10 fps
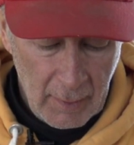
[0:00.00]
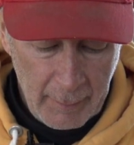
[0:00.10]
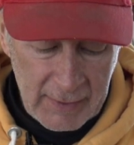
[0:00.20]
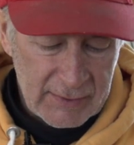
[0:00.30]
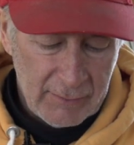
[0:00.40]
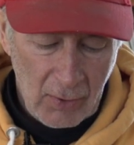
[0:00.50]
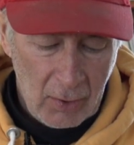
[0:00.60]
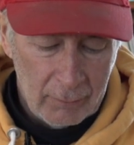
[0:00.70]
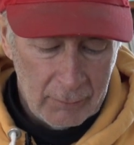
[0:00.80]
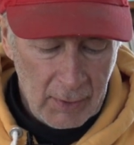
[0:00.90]
Best of
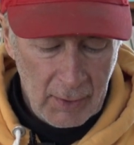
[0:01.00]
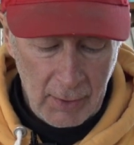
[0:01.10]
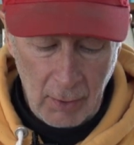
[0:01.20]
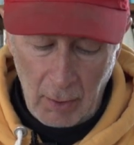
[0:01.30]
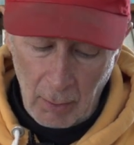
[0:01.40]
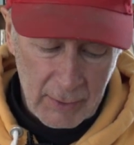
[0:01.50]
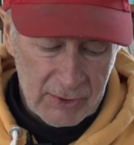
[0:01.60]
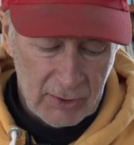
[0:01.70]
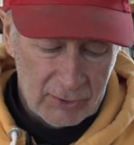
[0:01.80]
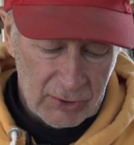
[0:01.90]
all, it
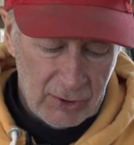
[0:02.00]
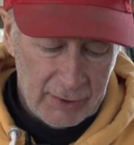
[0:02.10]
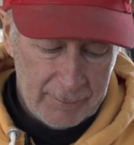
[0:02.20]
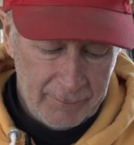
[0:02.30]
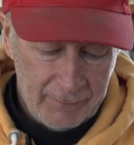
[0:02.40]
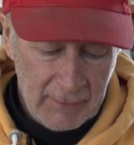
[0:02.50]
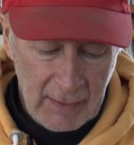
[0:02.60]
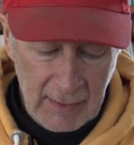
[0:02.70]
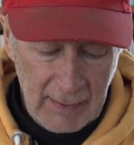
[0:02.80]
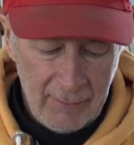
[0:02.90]
always looks good,
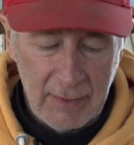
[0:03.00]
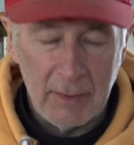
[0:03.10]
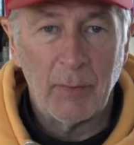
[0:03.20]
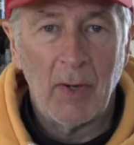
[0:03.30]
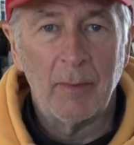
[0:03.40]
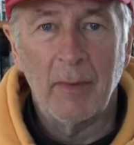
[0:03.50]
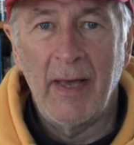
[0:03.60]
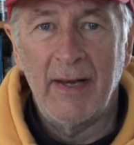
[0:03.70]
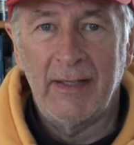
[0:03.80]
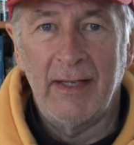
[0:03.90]
even in
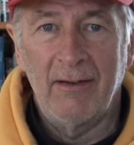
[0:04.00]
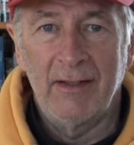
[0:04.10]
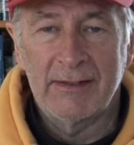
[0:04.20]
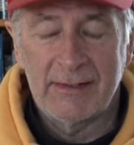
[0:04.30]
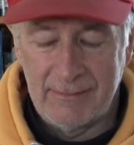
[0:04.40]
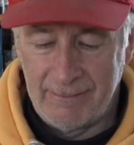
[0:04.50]
problematic areas.